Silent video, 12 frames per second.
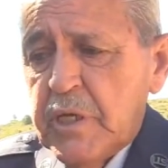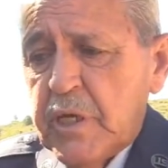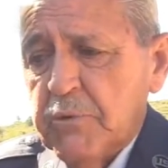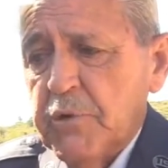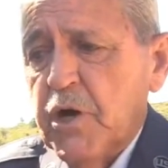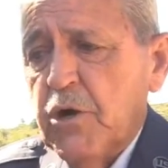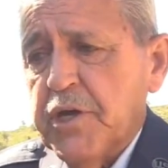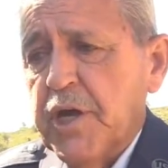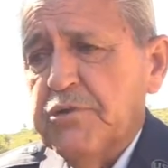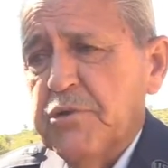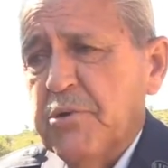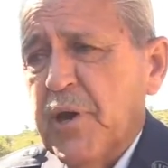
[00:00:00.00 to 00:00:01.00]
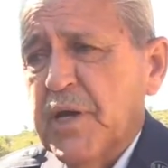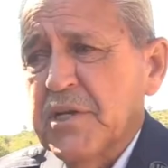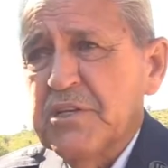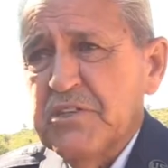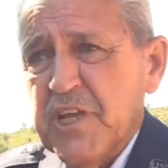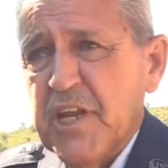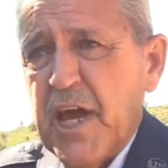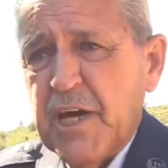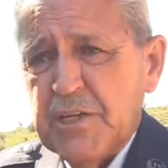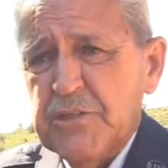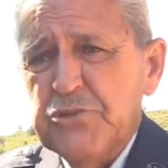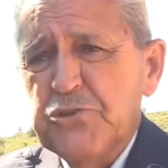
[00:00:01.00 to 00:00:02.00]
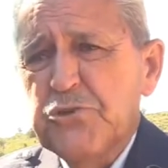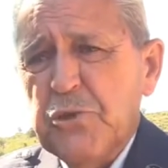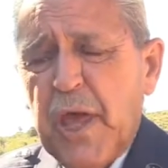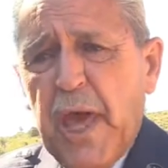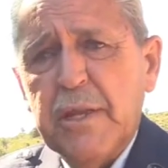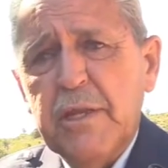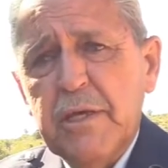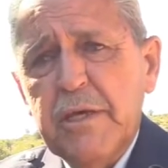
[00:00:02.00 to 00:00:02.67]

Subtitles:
And we all gathered around and said, how do you do that?